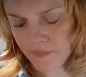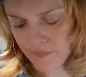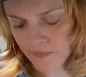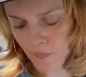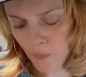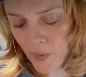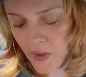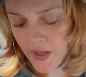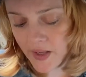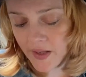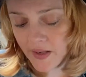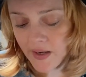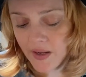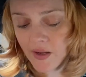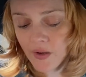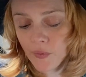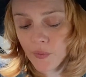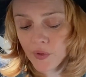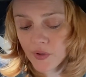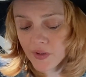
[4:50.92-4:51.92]
When
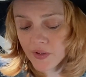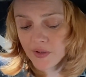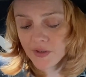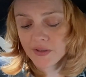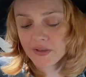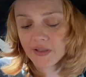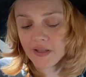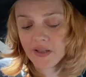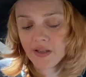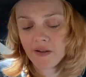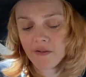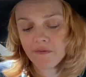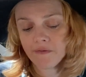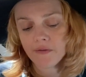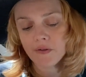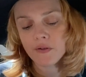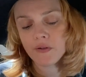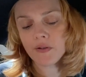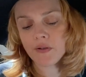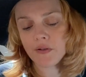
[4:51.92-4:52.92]
our worlds they
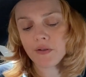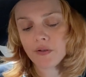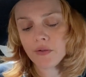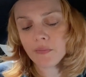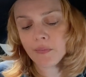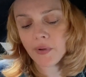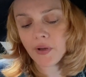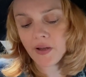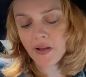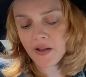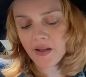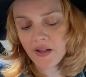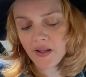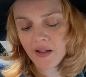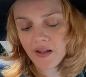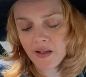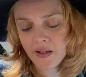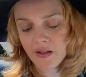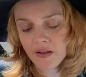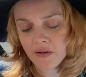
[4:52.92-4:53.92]
fall
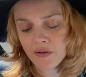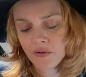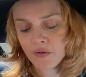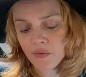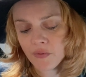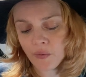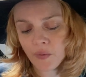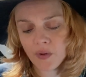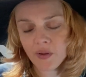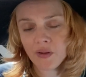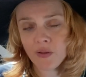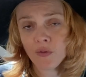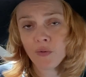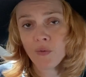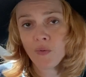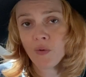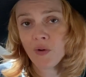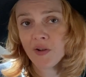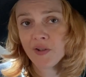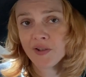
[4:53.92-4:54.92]
apart, when
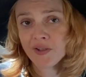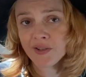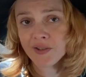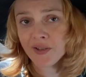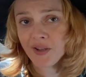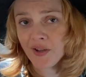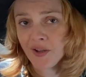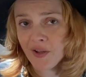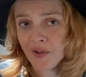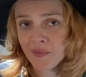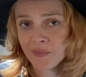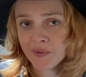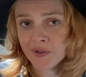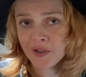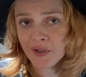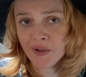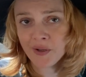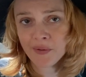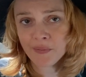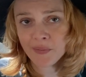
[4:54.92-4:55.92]
the walls come
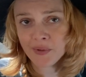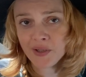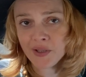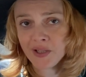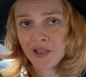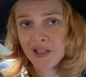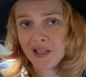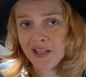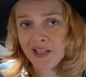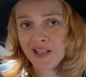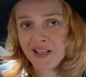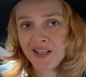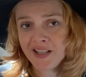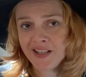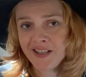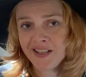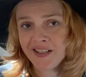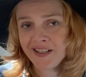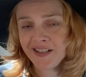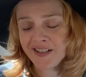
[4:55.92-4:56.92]
tumbling
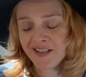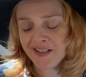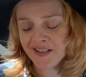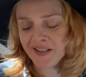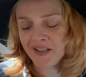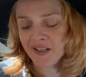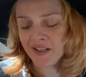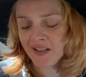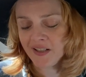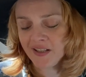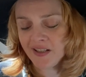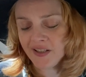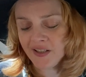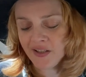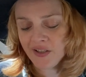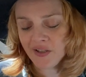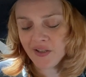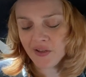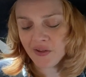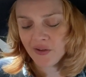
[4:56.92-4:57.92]
in,
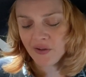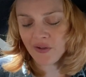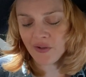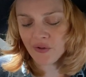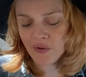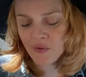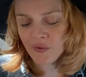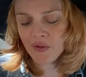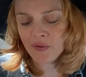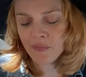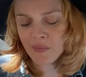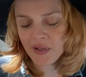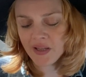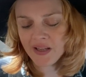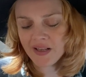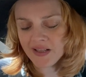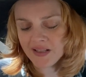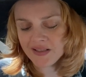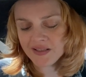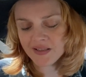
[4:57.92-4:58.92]
though we
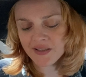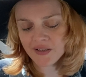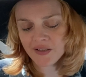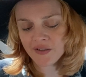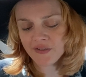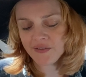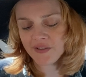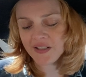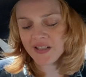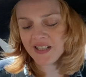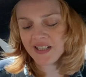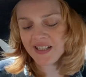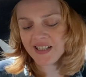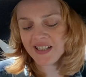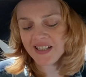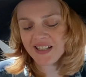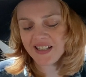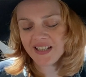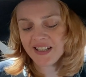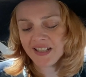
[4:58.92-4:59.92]
may deserve
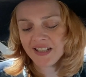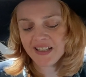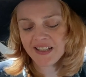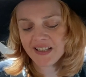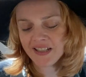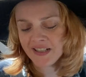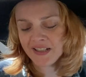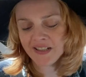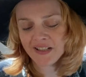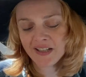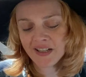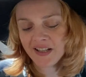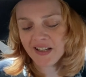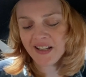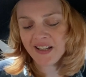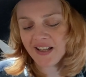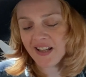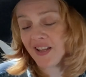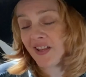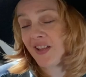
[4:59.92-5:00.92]
it,
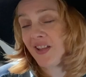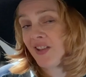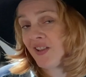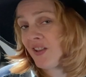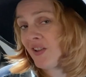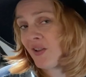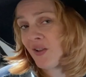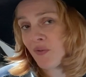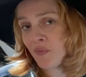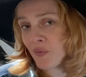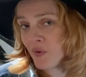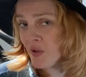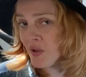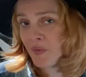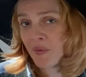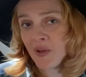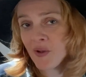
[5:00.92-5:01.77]
it will